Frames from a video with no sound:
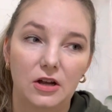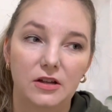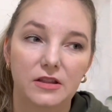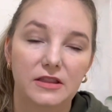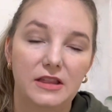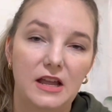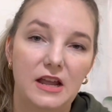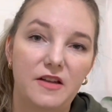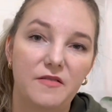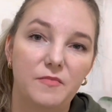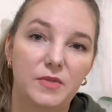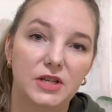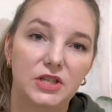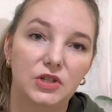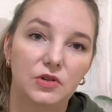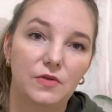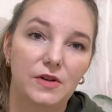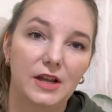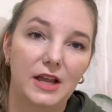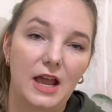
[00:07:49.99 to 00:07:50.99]
they have been
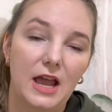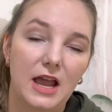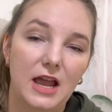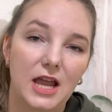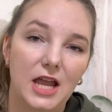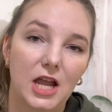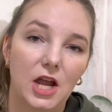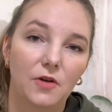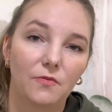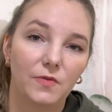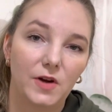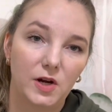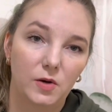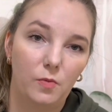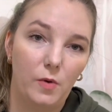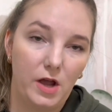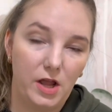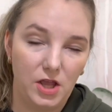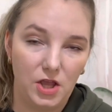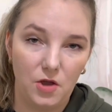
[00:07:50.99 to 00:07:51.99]
doing a Read
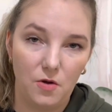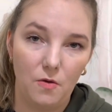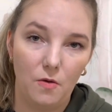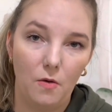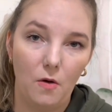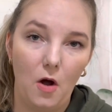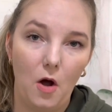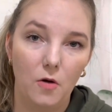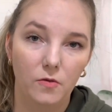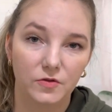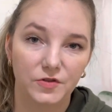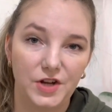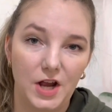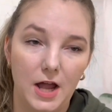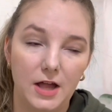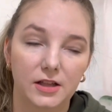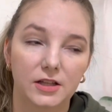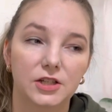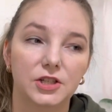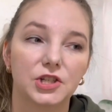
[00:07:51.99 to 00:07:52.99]
What You Own
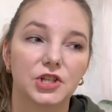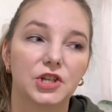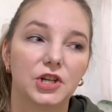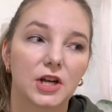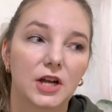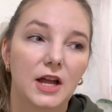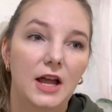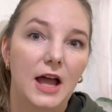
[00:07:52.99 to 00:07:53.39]
challenge,